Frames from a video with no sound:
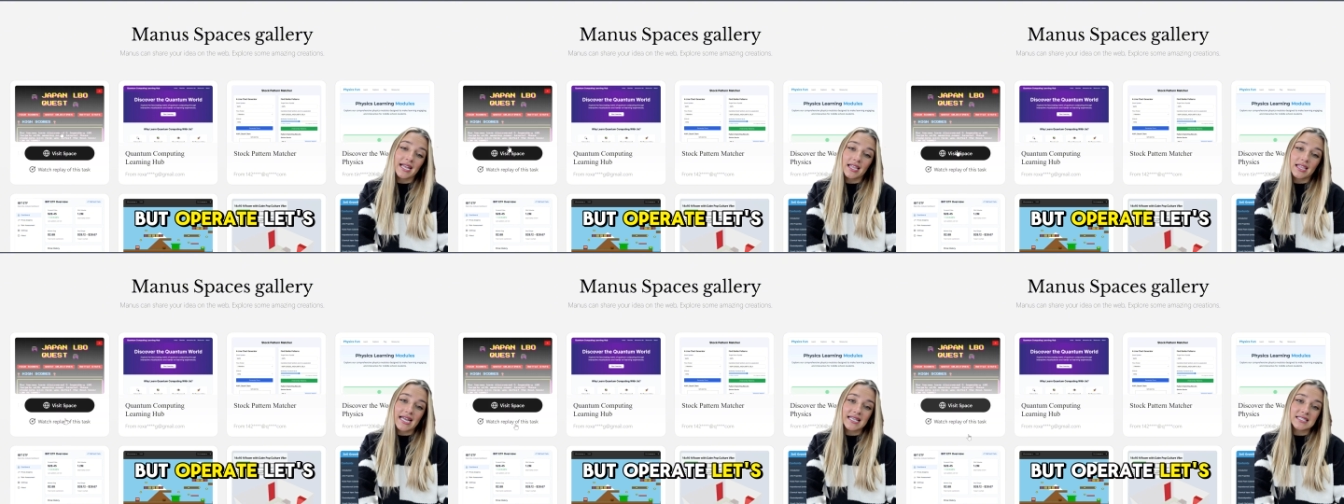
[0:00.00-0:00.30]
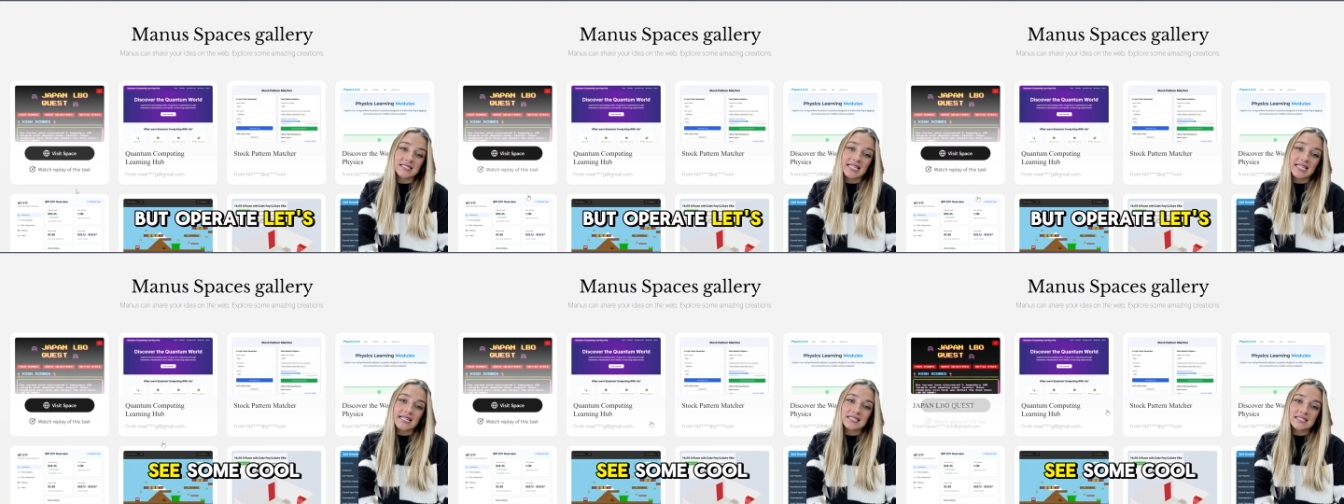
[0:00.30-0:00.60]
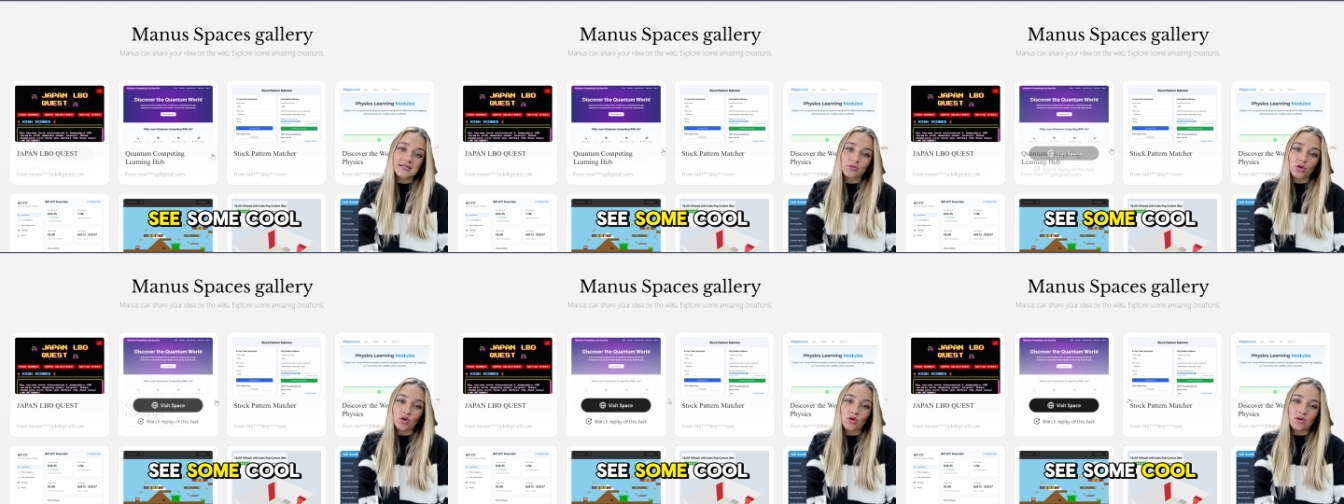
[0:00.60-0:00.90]
Let's see
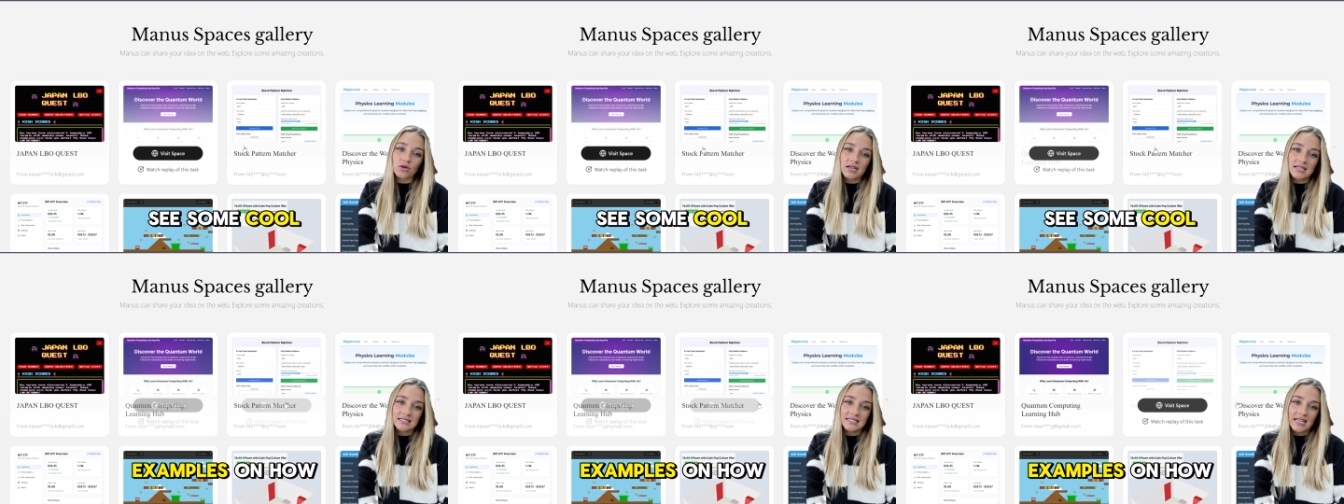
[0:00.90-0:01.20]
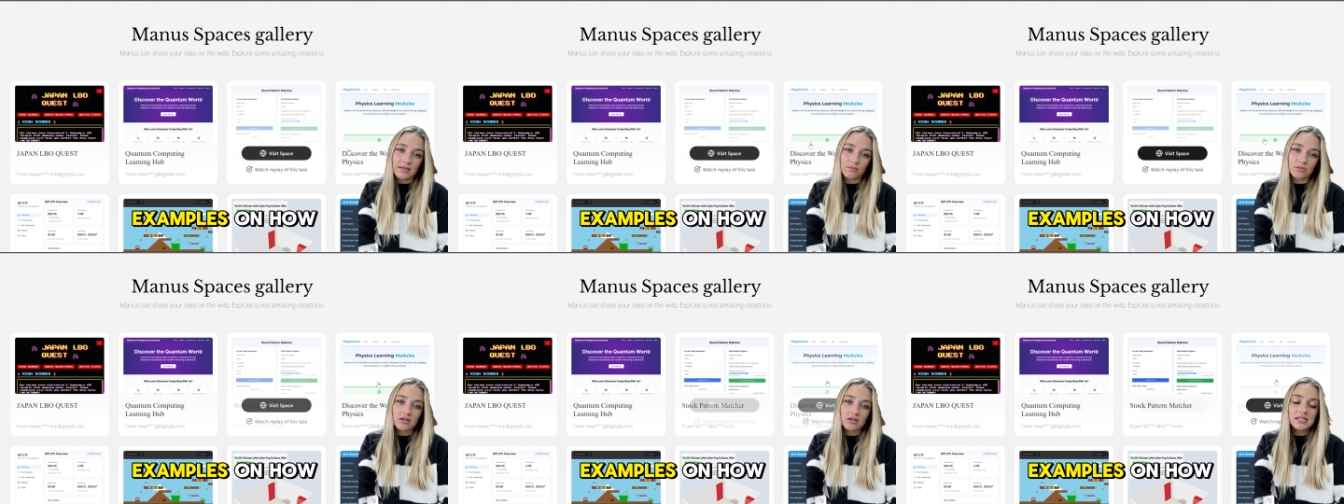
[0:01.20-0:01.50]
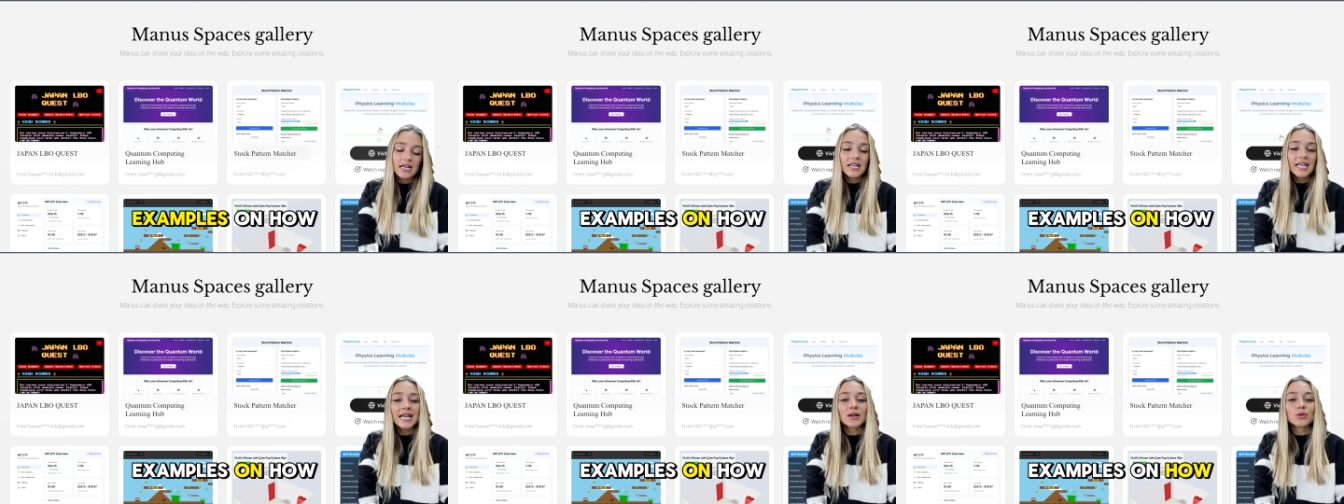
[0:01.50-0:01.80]
some cool examples
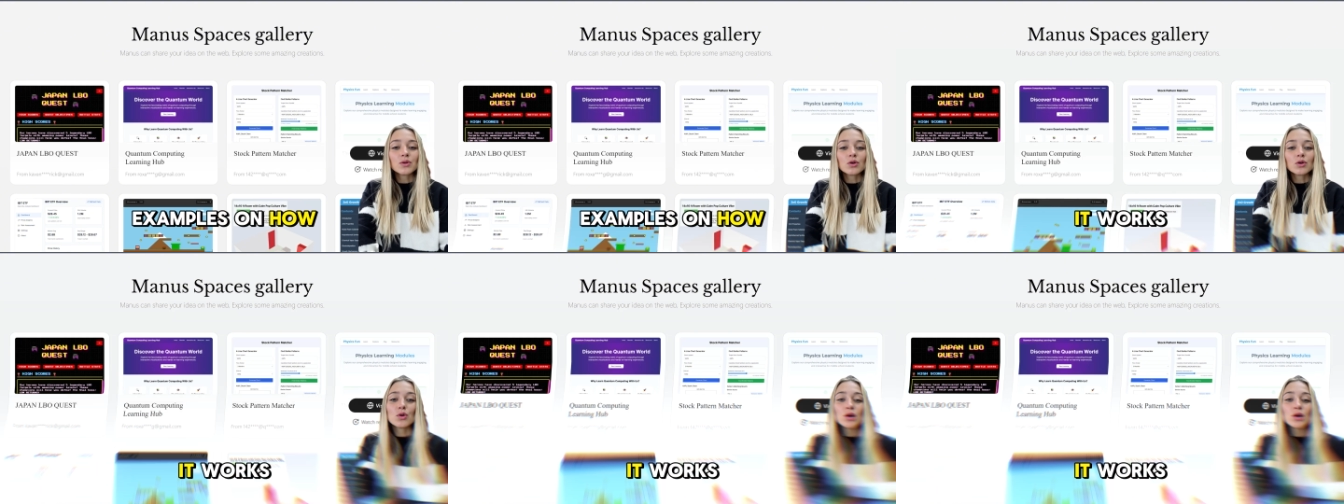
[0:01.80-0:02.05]
on how it